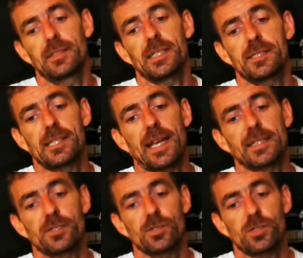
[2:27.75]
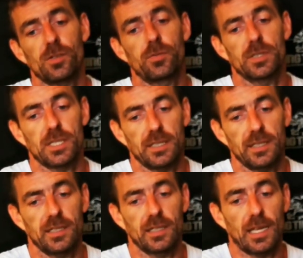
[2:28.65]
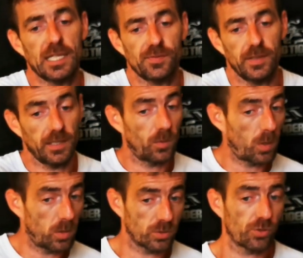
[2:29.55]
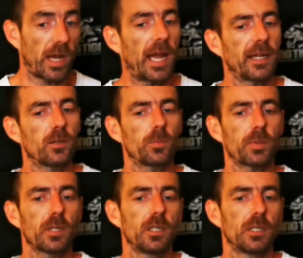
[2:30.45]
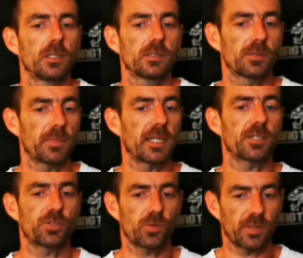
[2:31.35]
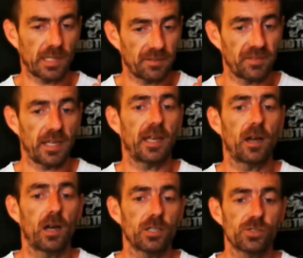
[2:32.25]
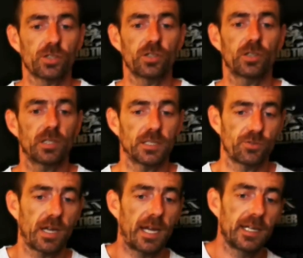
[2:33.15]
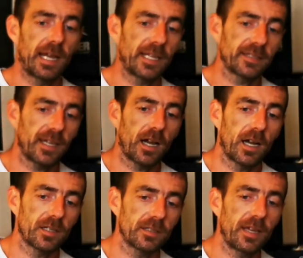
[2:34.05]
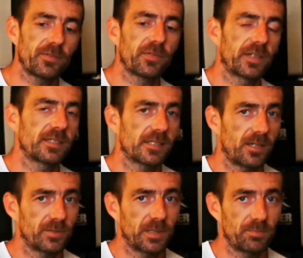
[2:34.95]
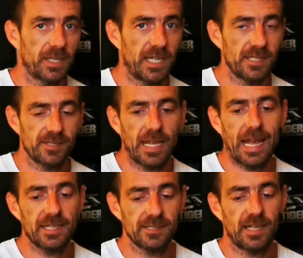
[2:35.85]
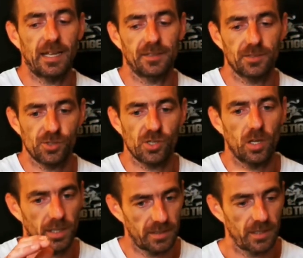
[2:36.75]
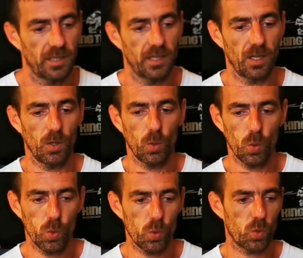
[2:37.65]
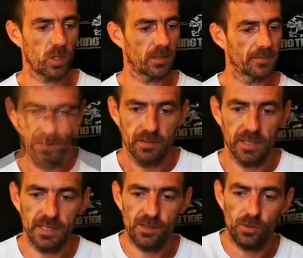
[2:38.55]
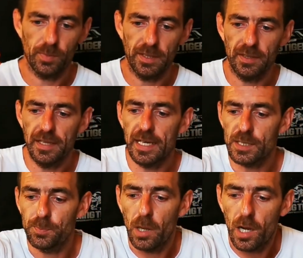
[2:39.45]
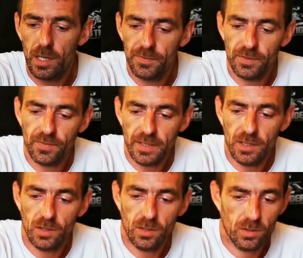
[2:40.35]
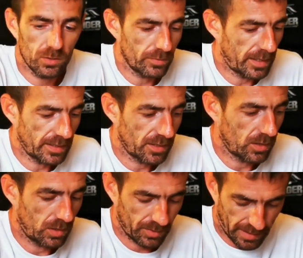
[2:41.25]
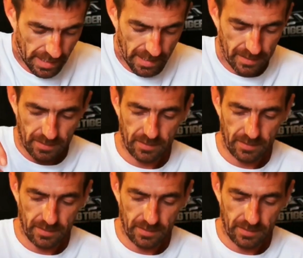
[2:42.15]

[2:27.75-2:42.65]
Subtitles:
these tanks and stuff, which I did in the last video, all dry up, to make sure that they are securely dry, and they are. Everything's held in place nice and solid. Whew. These will be the next part of the video, all ready to go there,